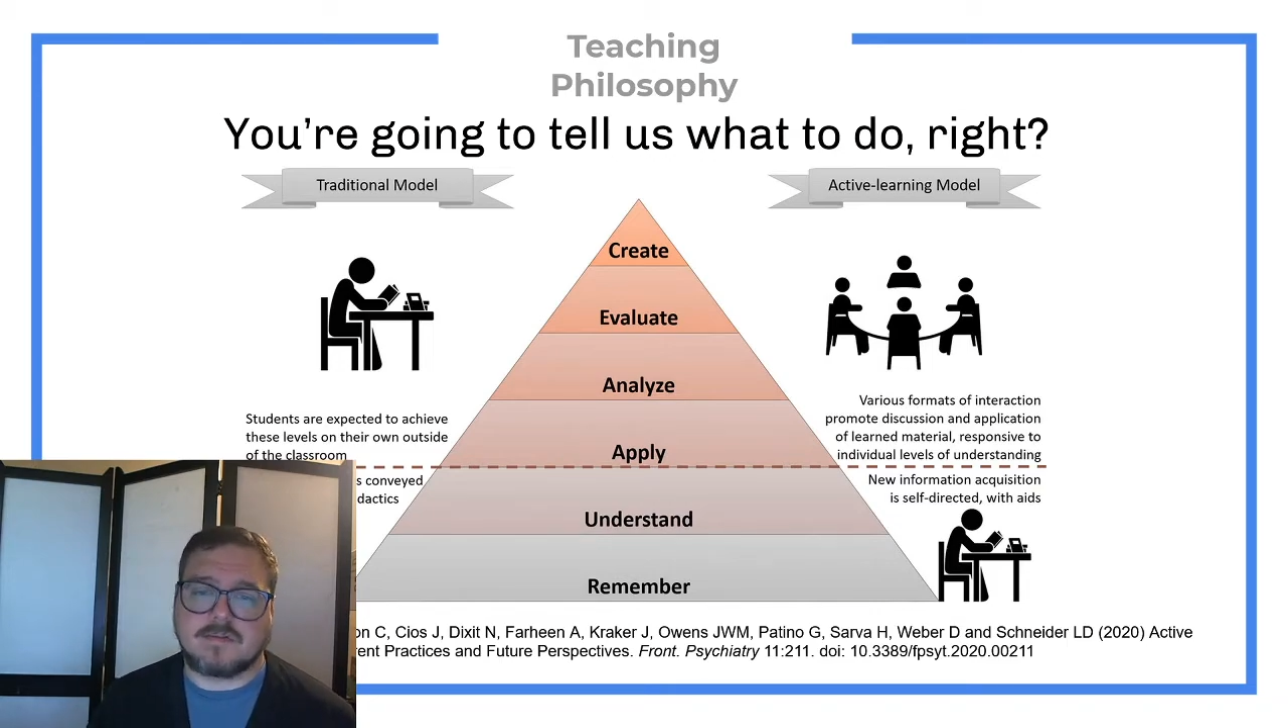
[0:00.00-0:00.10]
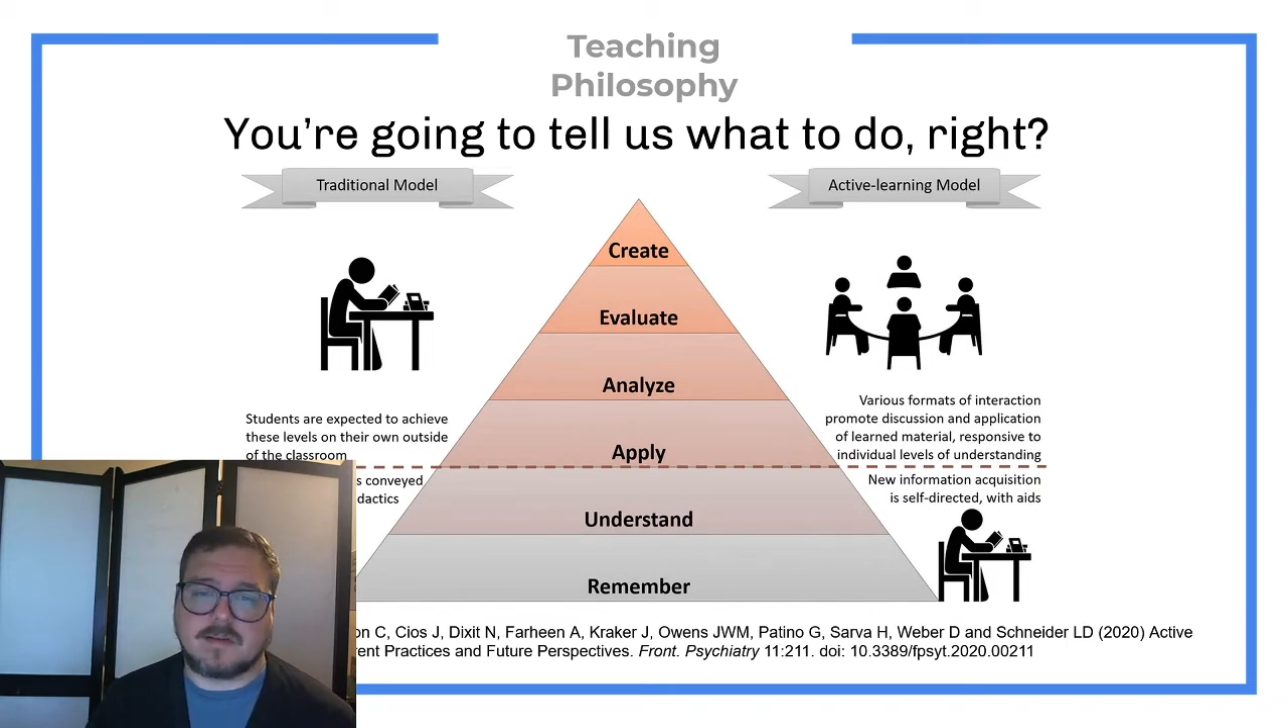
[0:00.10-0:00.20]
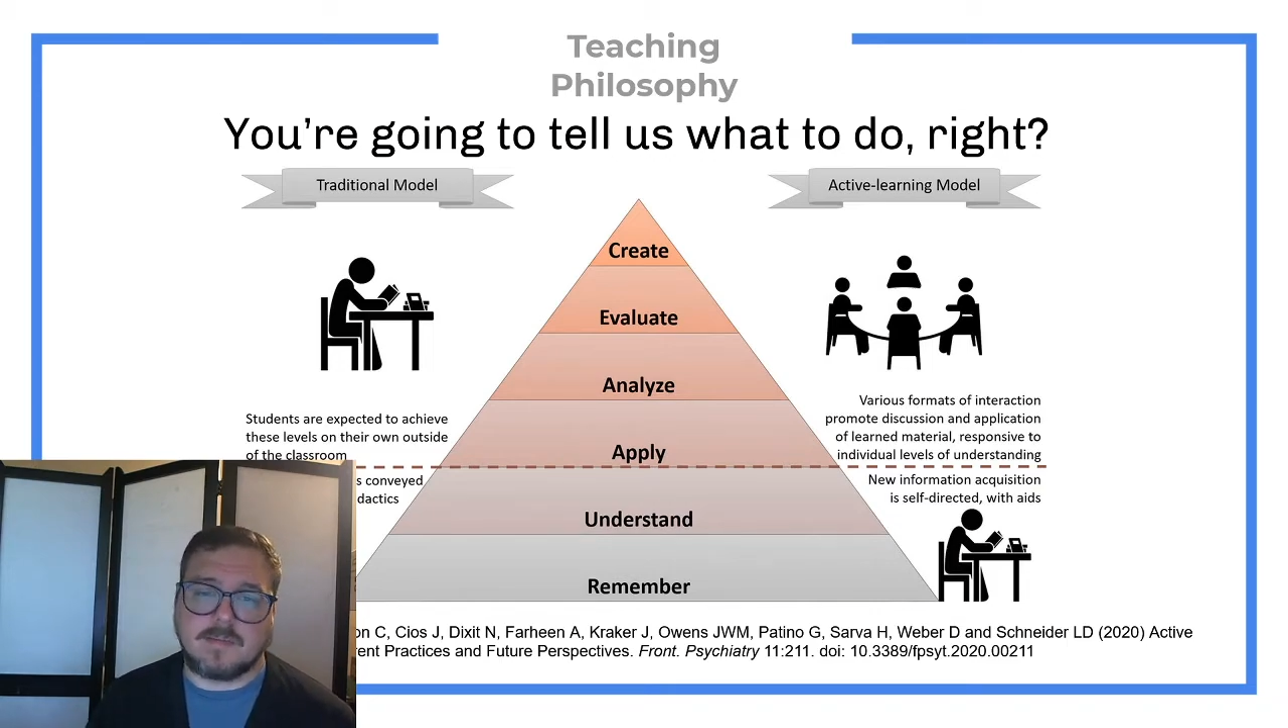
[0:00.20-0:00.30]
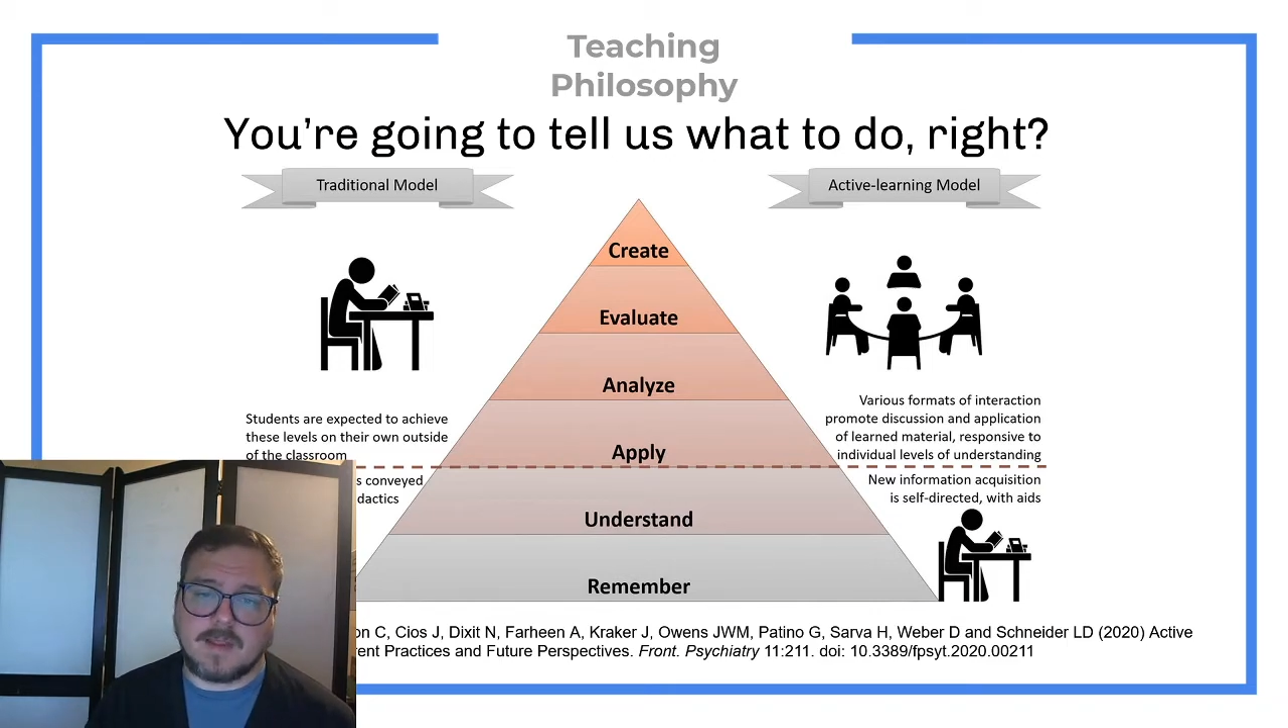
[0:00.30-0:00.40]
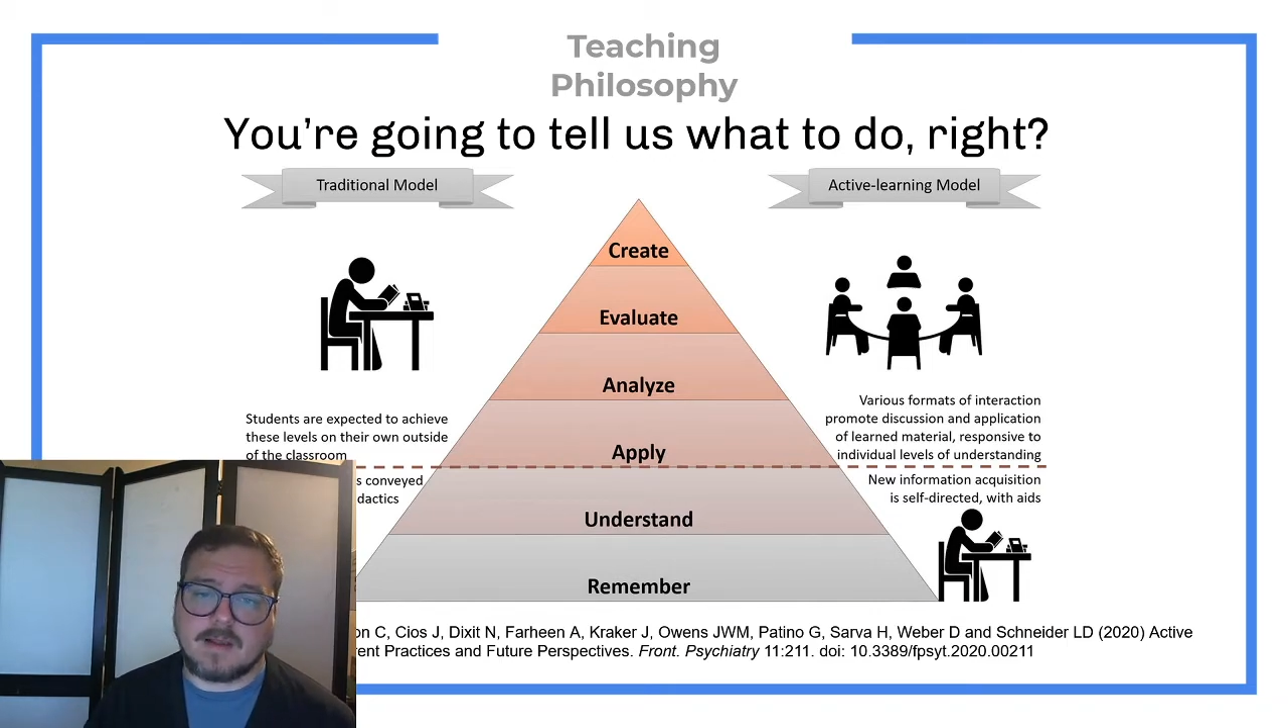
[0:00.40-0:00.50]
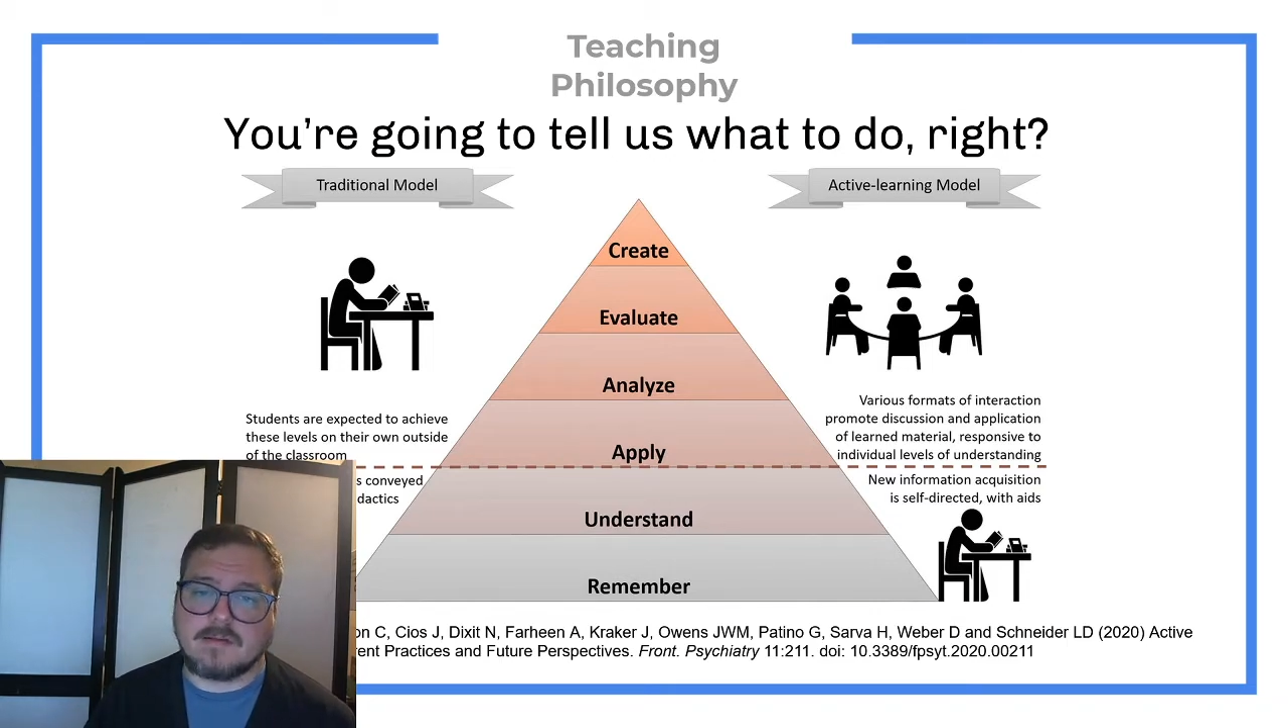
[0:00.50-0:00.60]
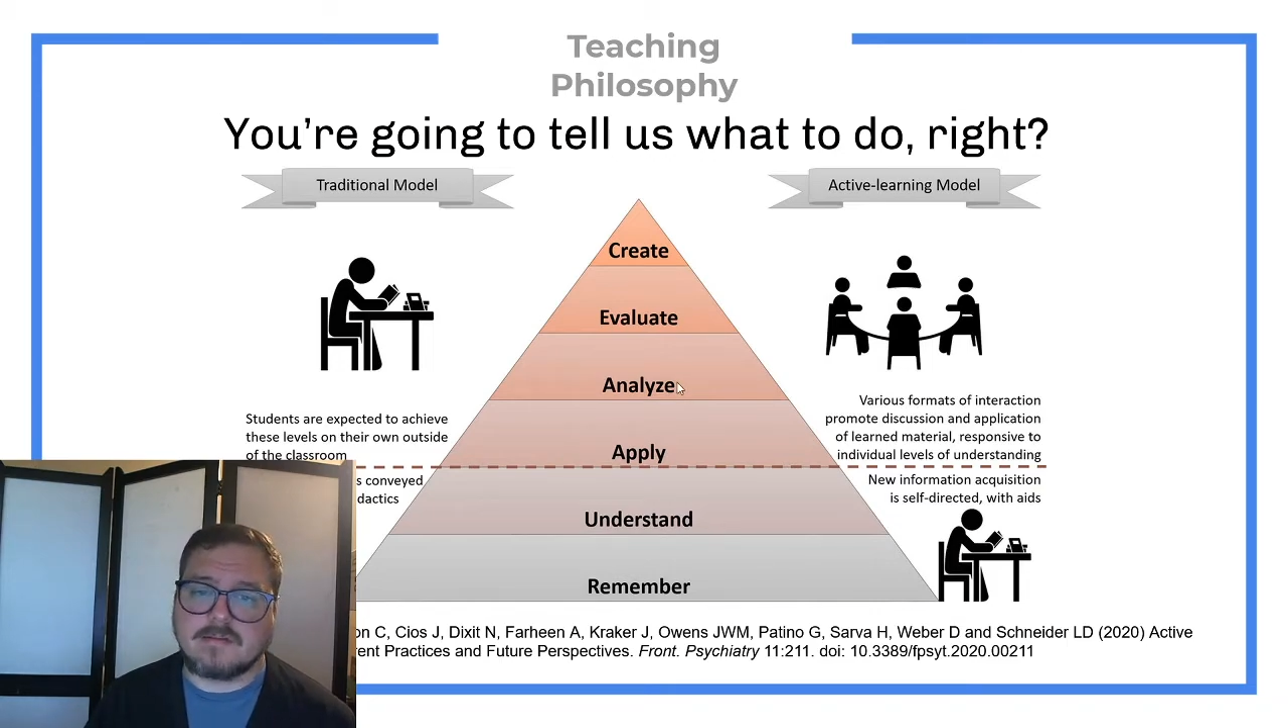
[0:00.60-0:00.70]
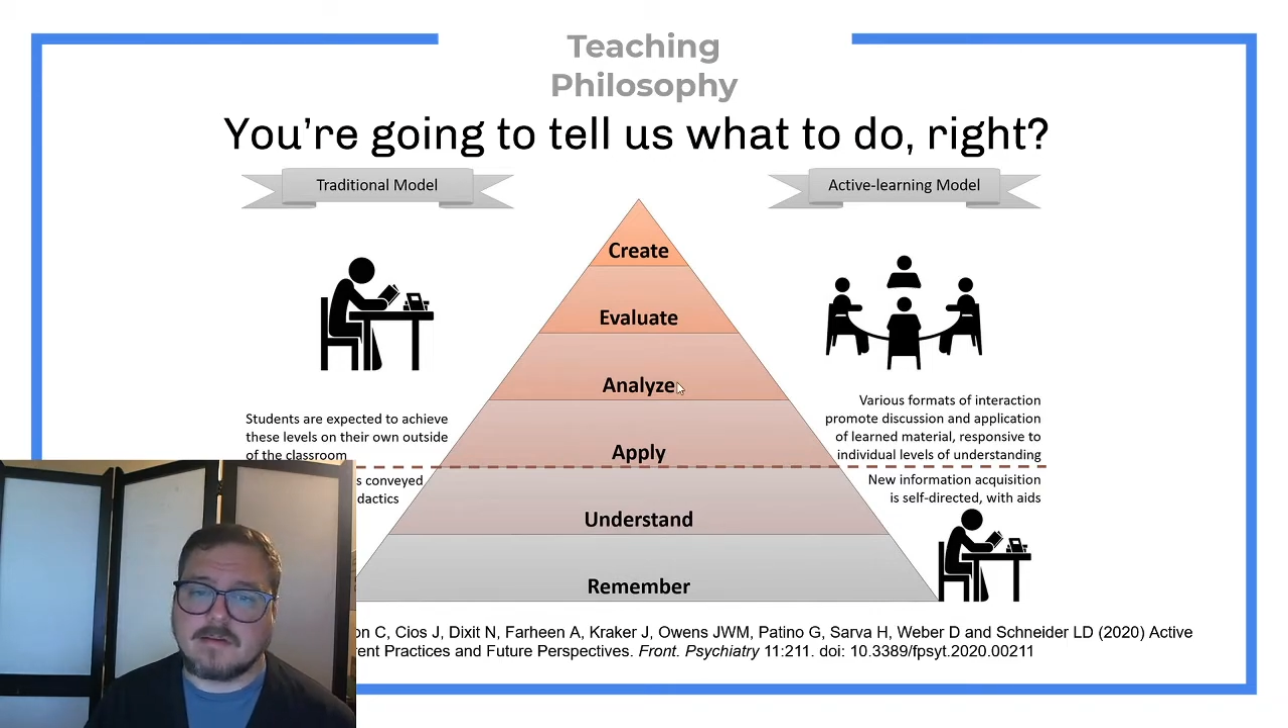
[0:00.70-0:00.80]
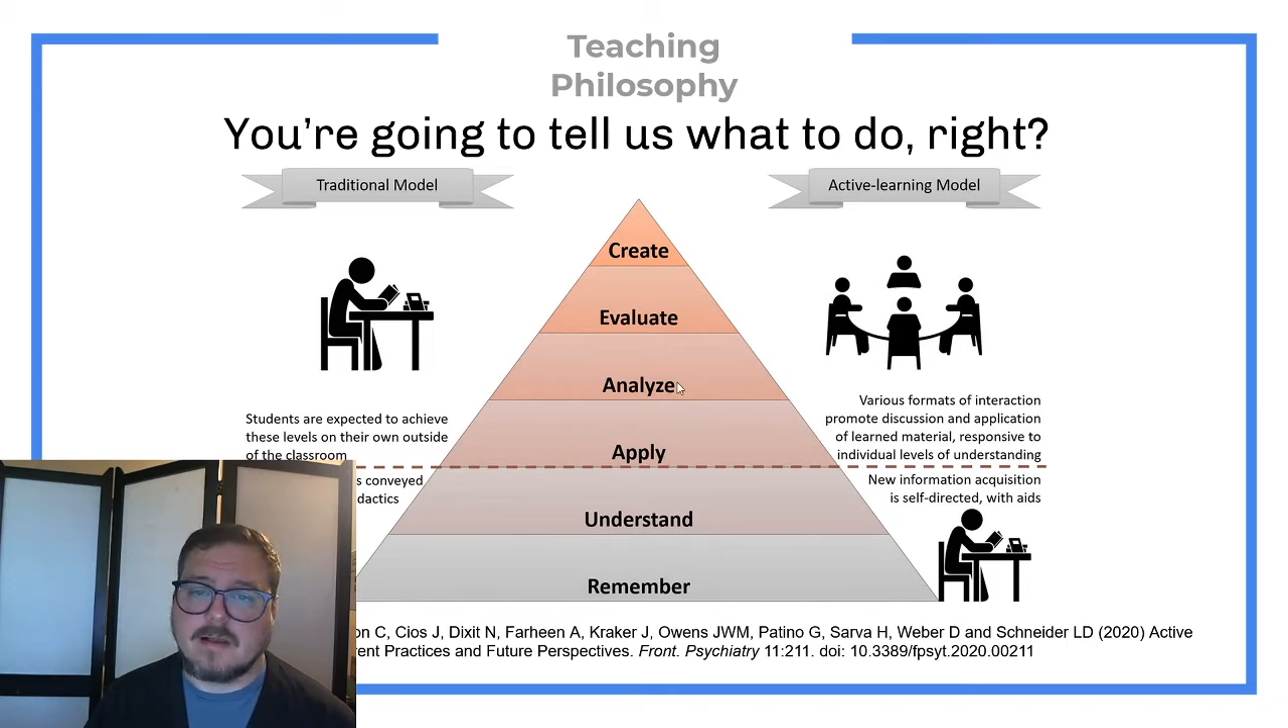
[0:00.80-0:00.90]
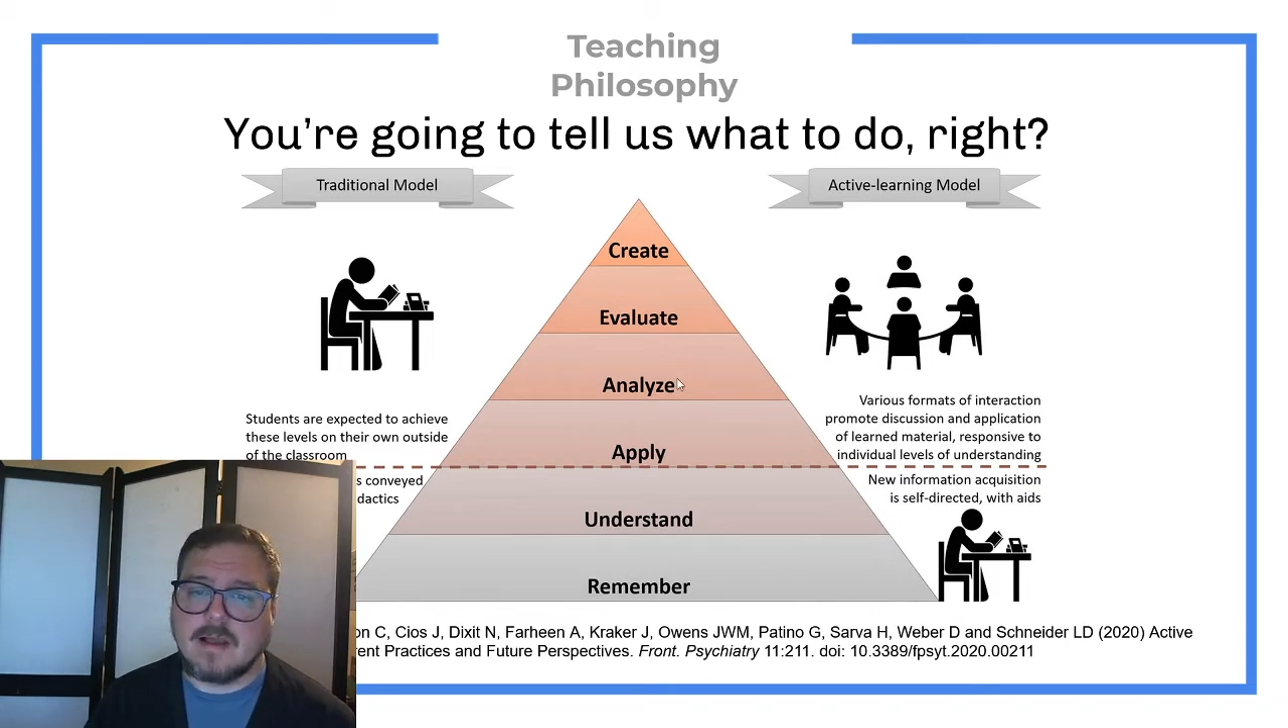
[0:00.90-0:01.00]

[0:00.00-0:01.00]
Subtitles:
some things?